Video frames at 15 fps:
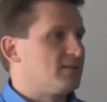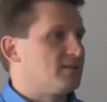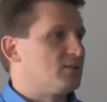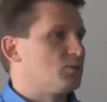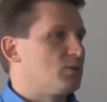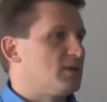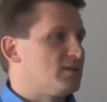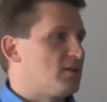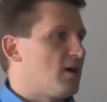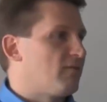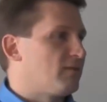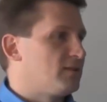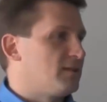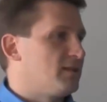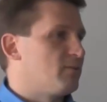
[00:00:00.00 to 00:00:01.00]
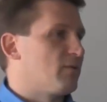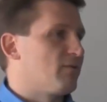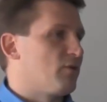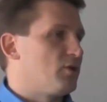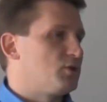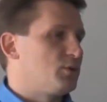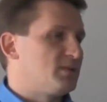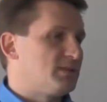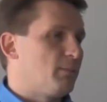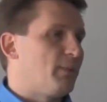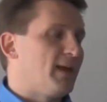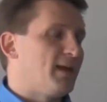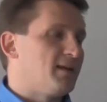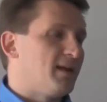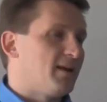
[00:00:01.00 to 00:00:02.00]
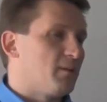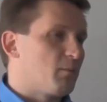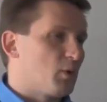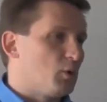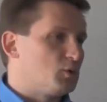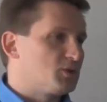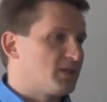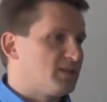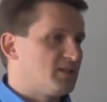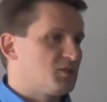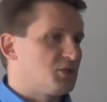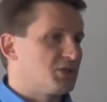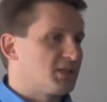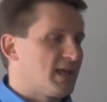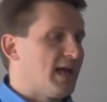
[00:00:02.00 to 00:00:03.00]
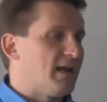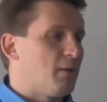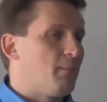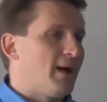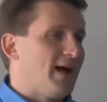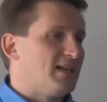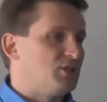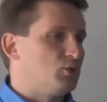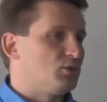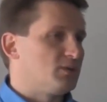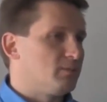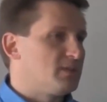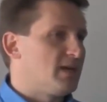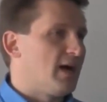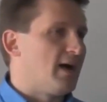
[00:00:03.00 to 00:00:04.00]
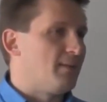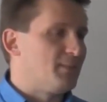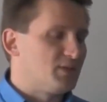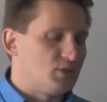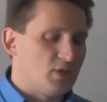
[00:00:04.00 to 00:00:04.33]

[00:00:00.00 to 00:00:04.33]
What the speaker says: Because this one is often referred to as the Band-Aid approach, because it just kind of buys you some time.